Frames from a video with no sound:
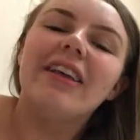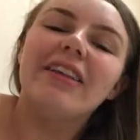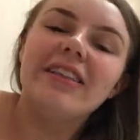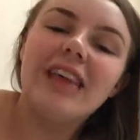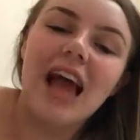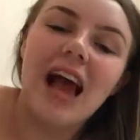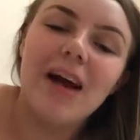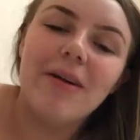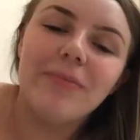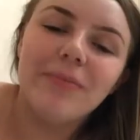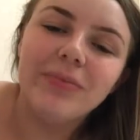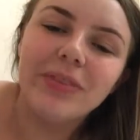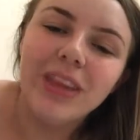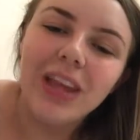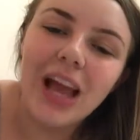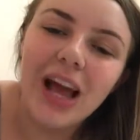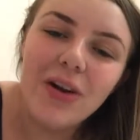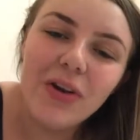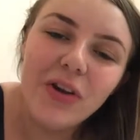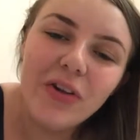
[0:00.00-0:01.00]
yeah,
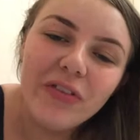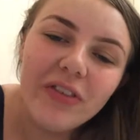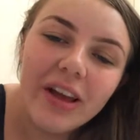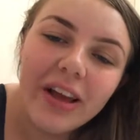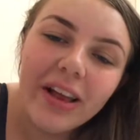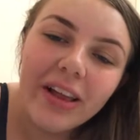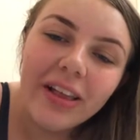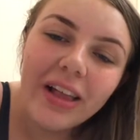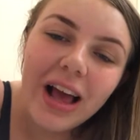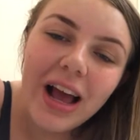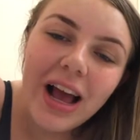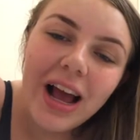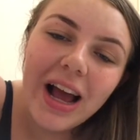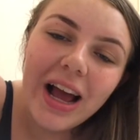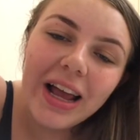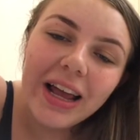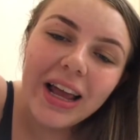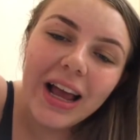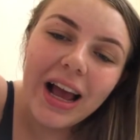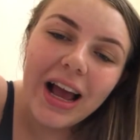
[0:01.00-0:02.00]
I love it.
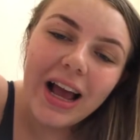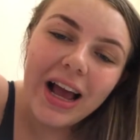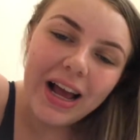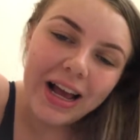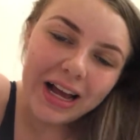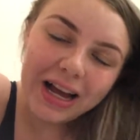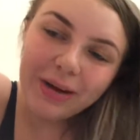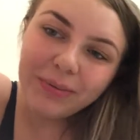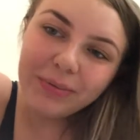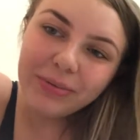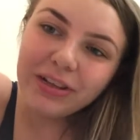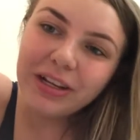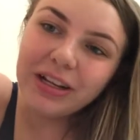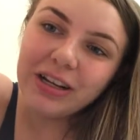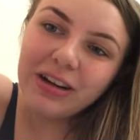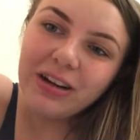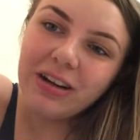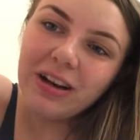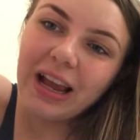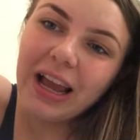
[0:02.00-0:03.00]
I
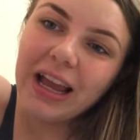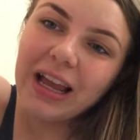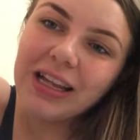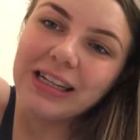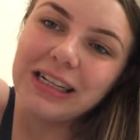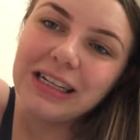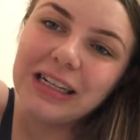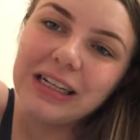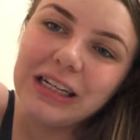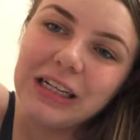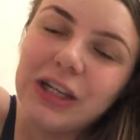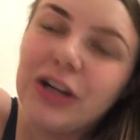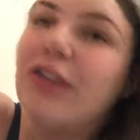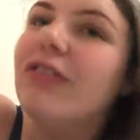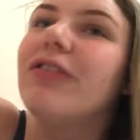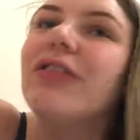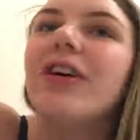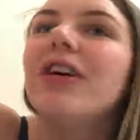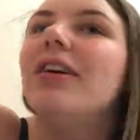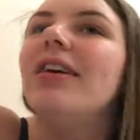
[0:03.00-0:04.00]
absolutely
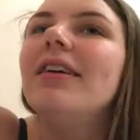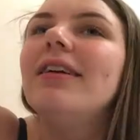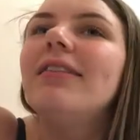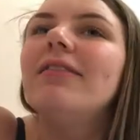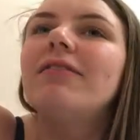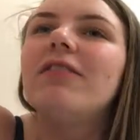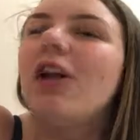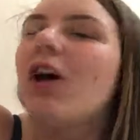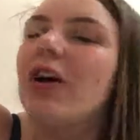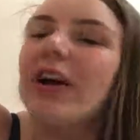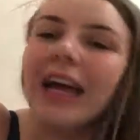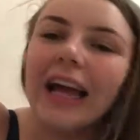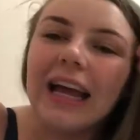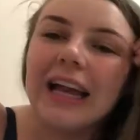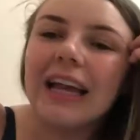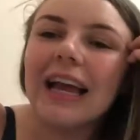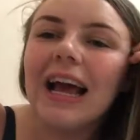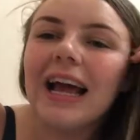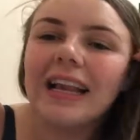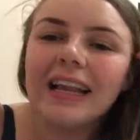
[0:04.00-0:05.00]
love
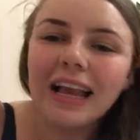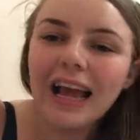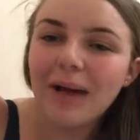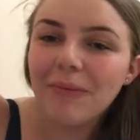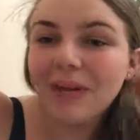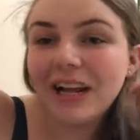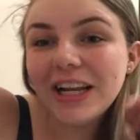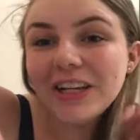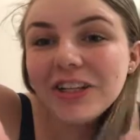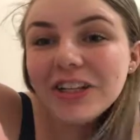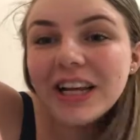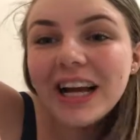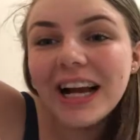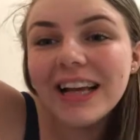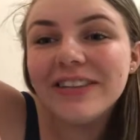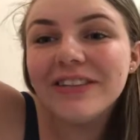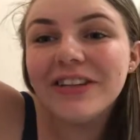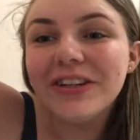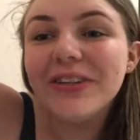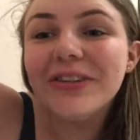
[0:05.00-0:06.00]
vlogging, and I'm glad you
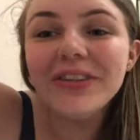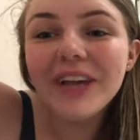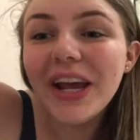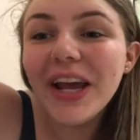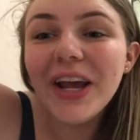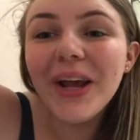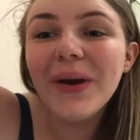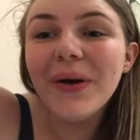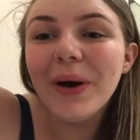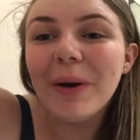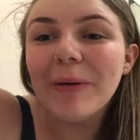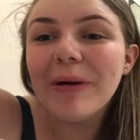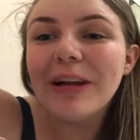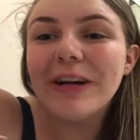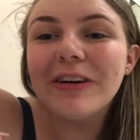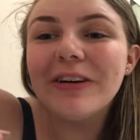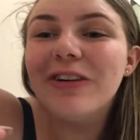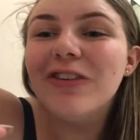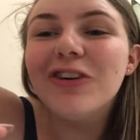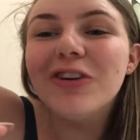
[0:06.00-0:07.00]
guys do too. I mean,
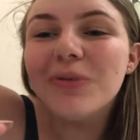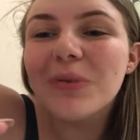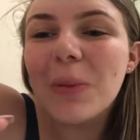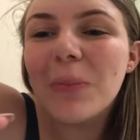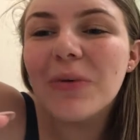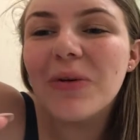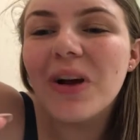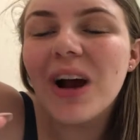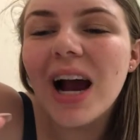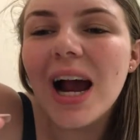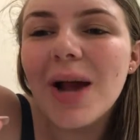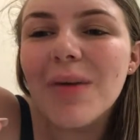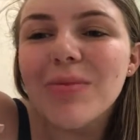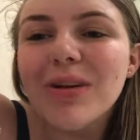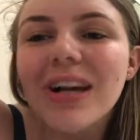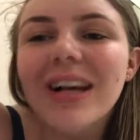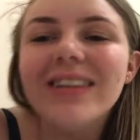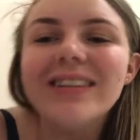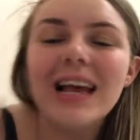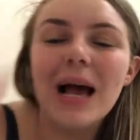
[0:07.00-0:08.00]
one hundred
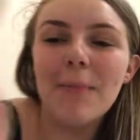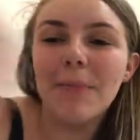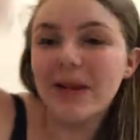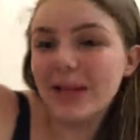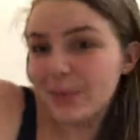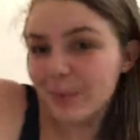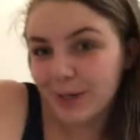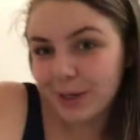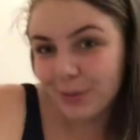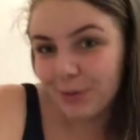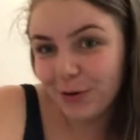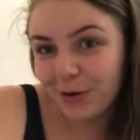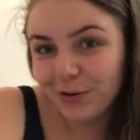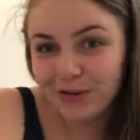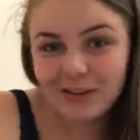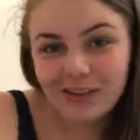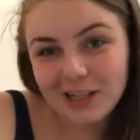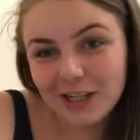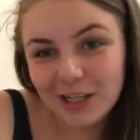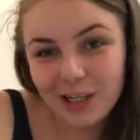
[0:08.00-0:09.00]
subscribers and many many
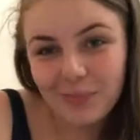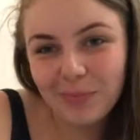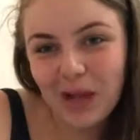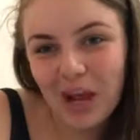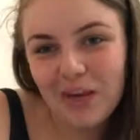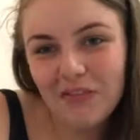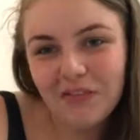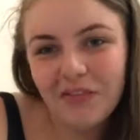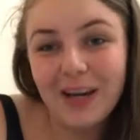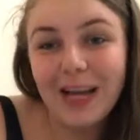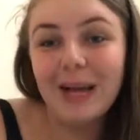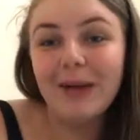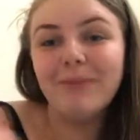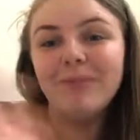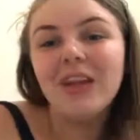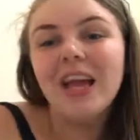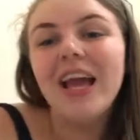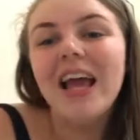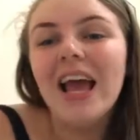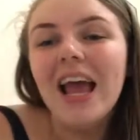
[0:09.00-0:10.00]
more to come, hopefully.
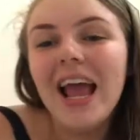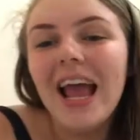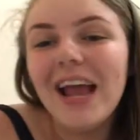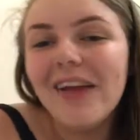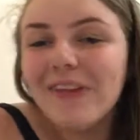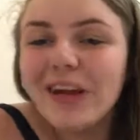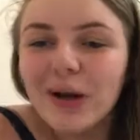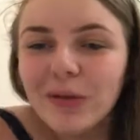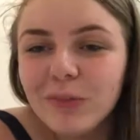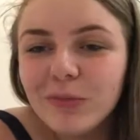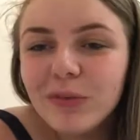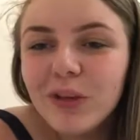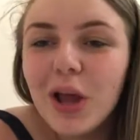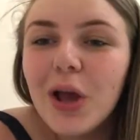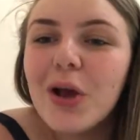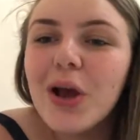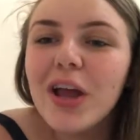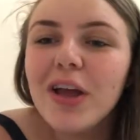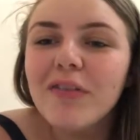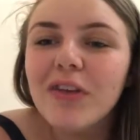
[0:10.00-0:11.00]
If you haven't,
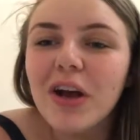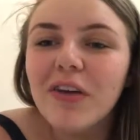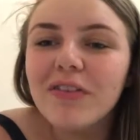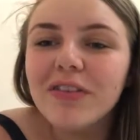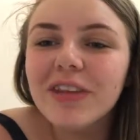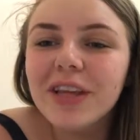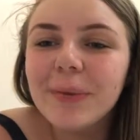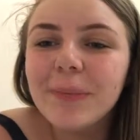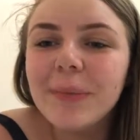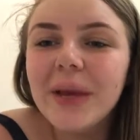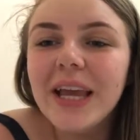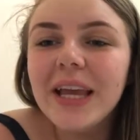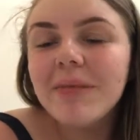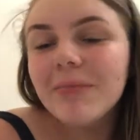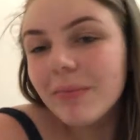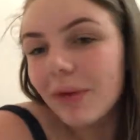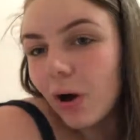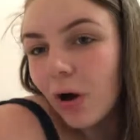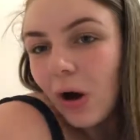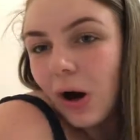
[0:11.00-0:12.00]
if you haven't seen
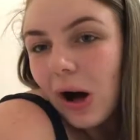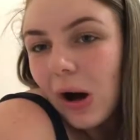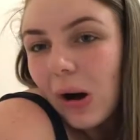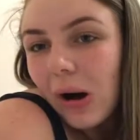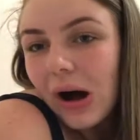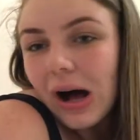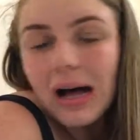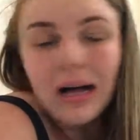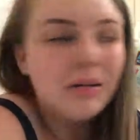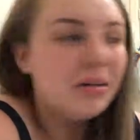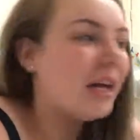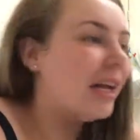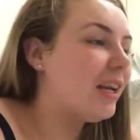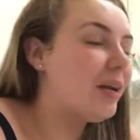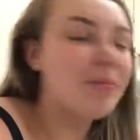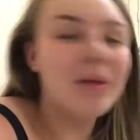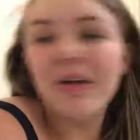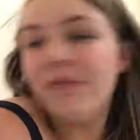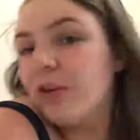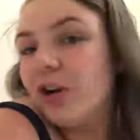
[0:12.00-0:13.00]
me or any
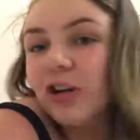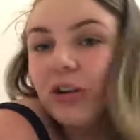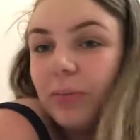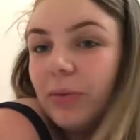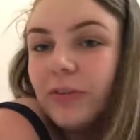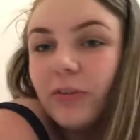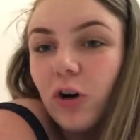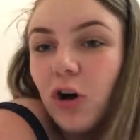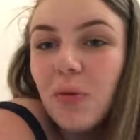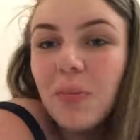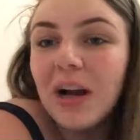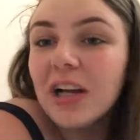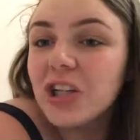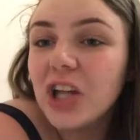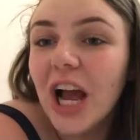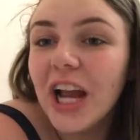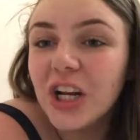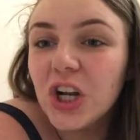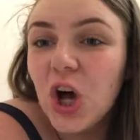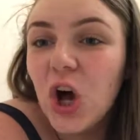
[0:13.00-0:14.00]
of my vlogs before on my
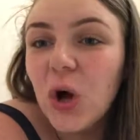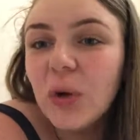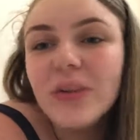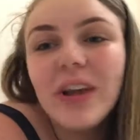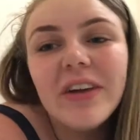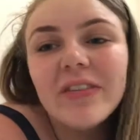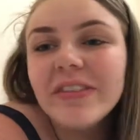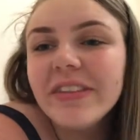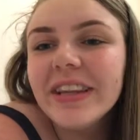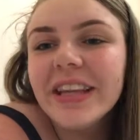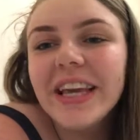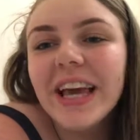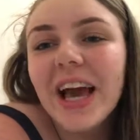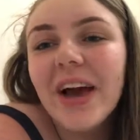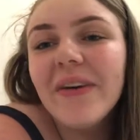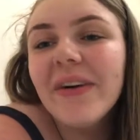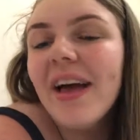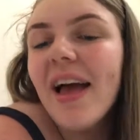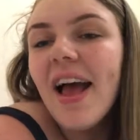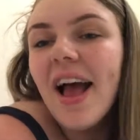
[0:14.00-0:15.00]
channel, definitely
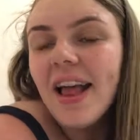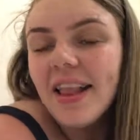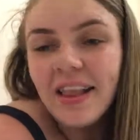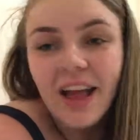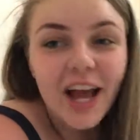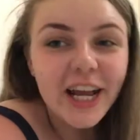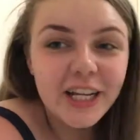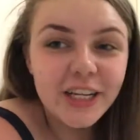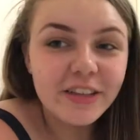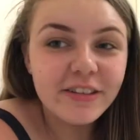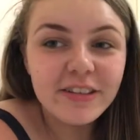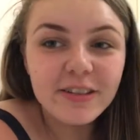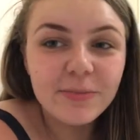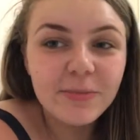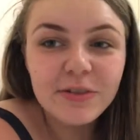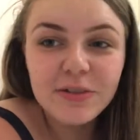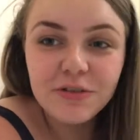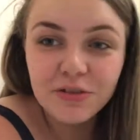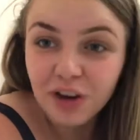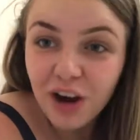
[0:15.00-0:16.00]
go like and
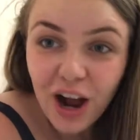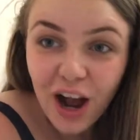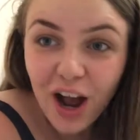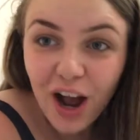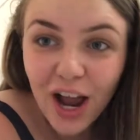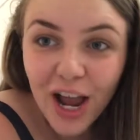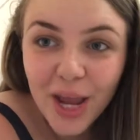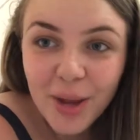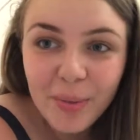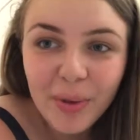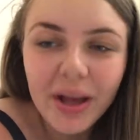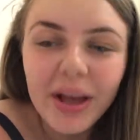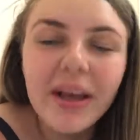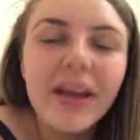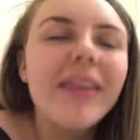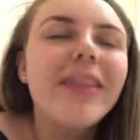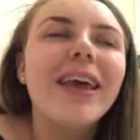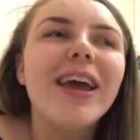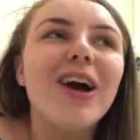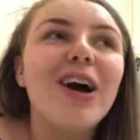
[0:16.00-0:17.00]
subscribe.
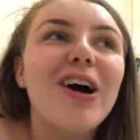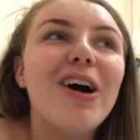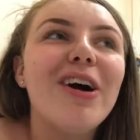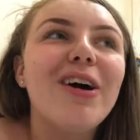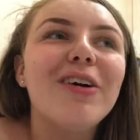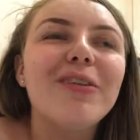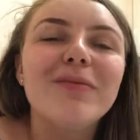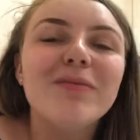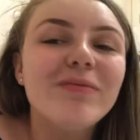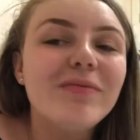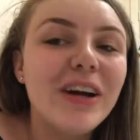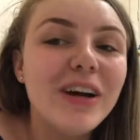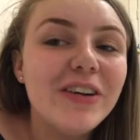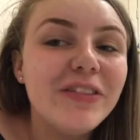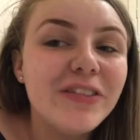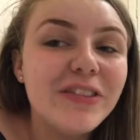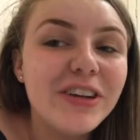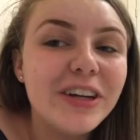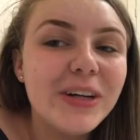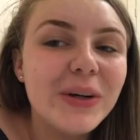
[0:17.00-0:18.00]
They are very
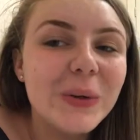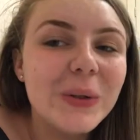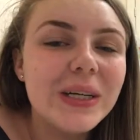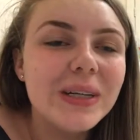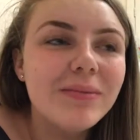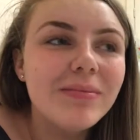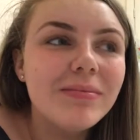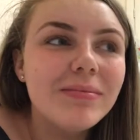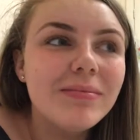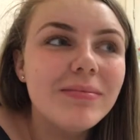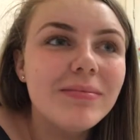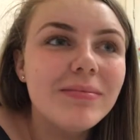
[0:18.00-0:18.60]
frequent.